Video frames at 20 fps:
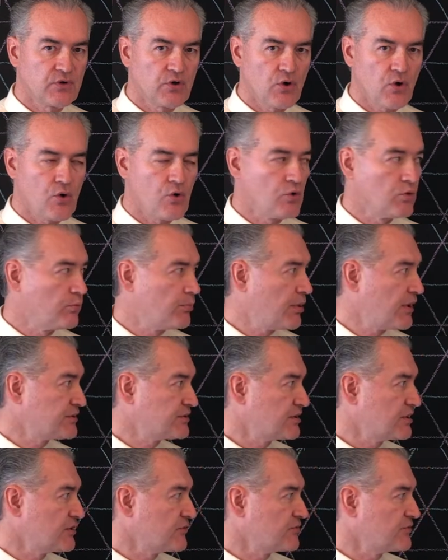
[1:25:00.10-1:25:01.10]
whole
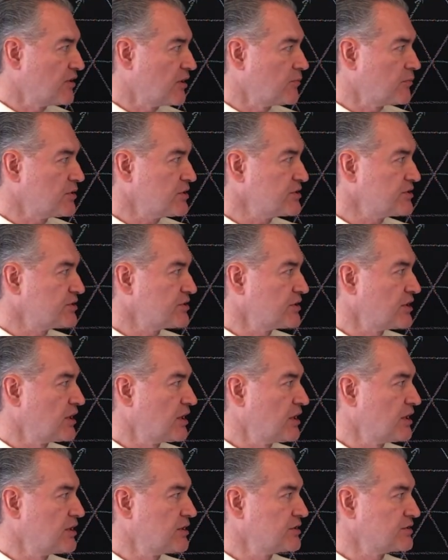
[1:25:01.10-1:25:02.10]
positive numbers,
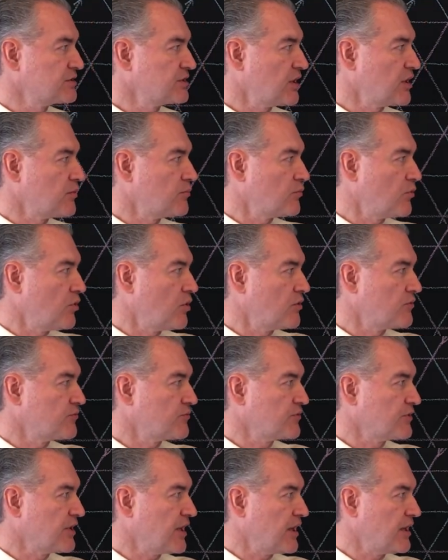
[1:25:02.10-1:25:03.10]
sum of
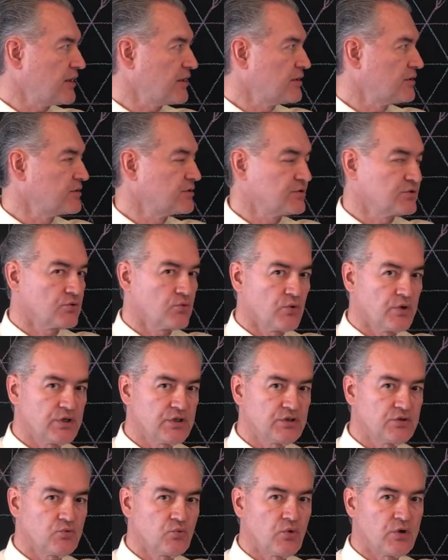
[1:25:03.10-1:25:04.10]
k
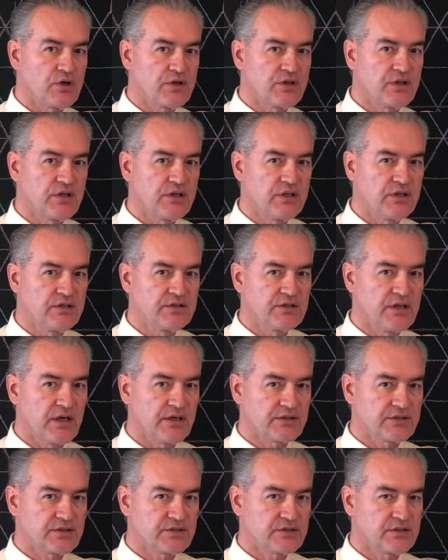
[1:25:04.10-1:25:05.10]
squared, where the
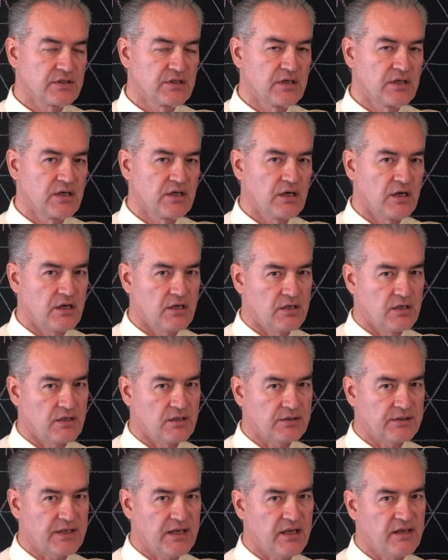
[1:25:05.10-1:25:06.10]
index
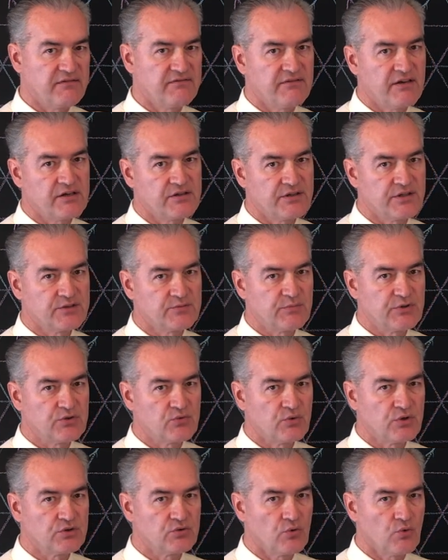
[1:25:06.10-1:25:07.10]
k varies
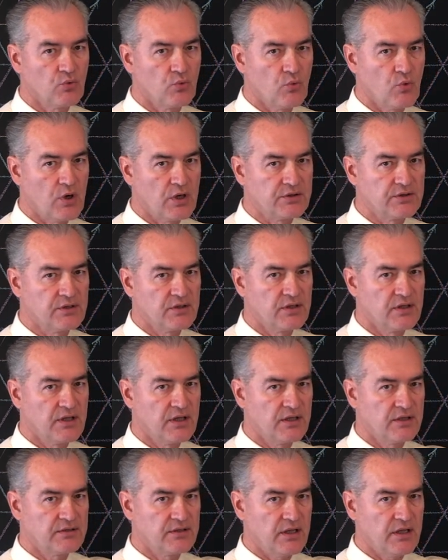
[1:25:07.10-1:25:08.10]
between 1
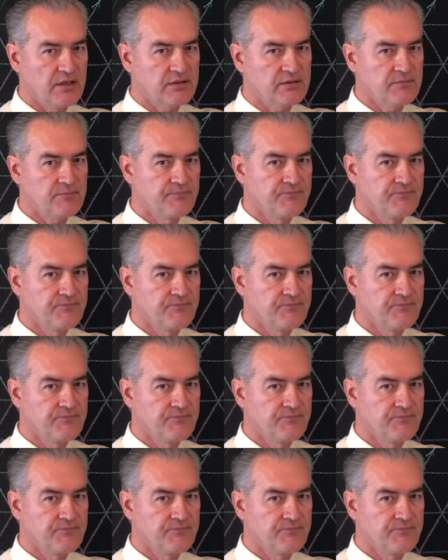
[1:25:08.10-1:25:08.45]
and n.